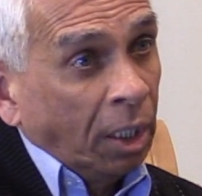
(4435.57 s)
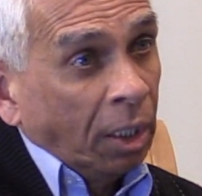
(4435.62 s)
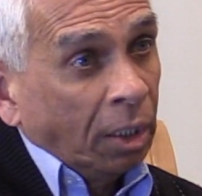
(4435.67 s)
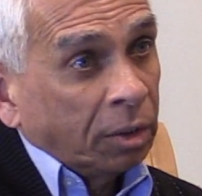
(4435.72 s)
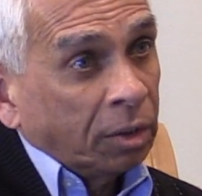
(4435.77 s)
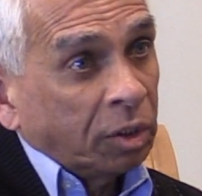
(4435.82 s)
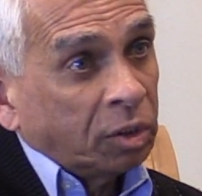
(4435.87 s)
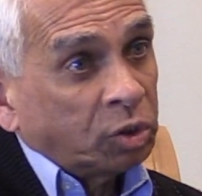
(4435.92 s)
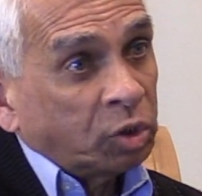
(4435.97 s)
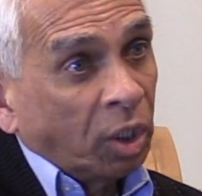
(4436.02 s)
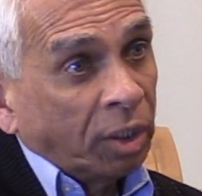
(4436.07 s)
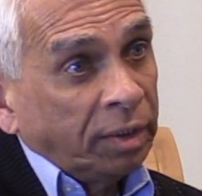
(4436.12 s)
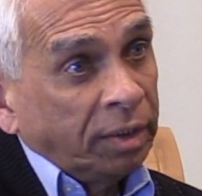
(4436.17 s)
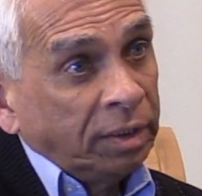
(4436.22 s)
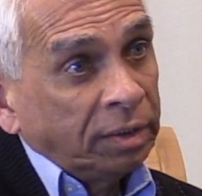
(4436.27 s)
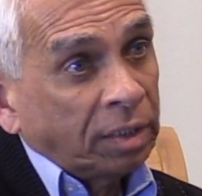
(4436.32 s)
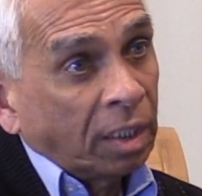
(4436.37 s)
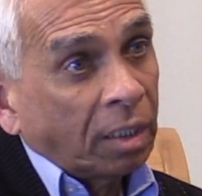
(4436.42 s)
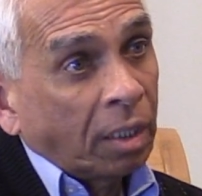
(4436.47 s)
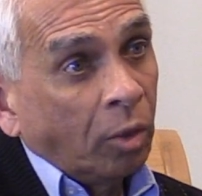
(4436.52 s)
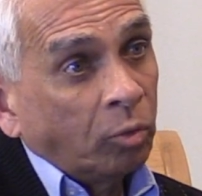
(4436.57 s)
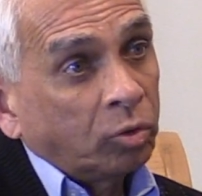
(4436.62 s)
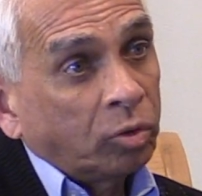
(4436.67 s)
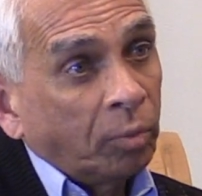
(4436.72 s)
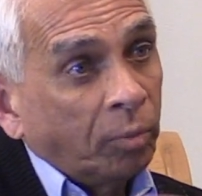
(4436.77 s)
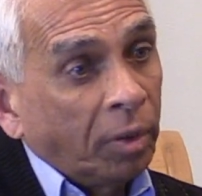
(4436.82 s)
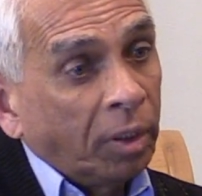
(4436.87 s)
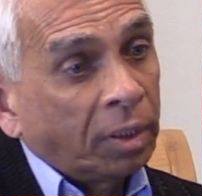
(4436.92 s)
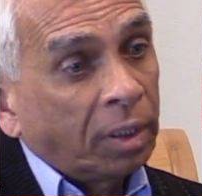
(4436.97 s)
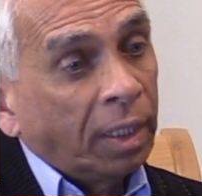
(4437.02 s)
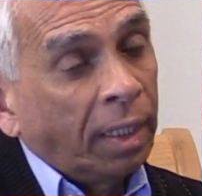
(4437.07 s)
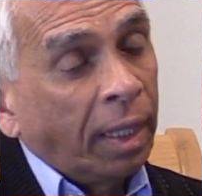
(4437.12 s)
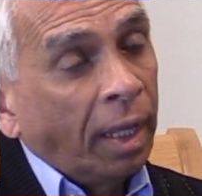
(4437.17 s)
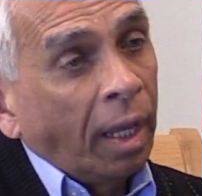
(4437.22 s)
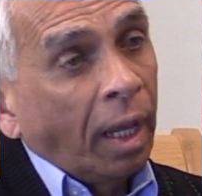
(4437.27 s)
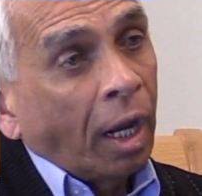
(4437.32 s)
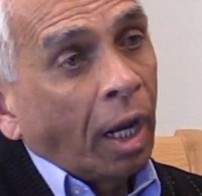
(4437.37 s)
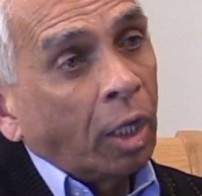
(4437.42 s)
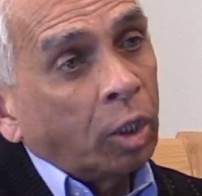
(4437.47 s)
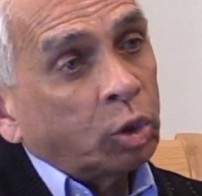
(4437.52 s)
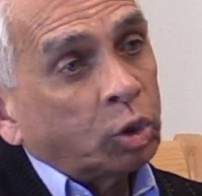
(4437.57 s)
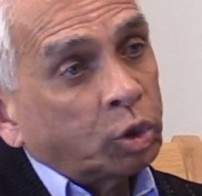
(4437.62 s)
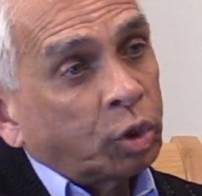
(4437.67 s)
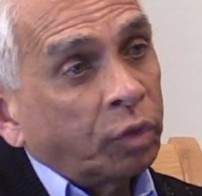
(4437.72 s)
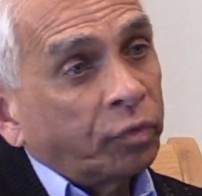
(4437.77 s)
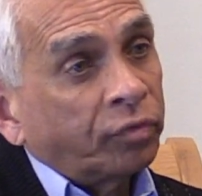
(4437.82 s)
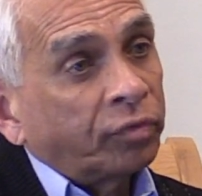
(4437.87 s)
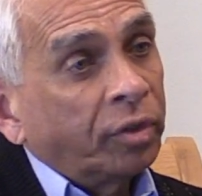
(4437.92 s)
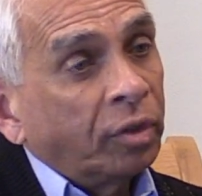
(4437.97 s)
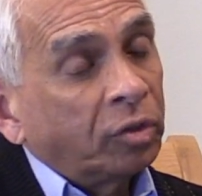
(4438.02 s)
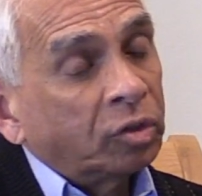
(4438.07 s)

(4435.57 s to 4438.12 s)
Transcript: the Chinese accountability, and shift the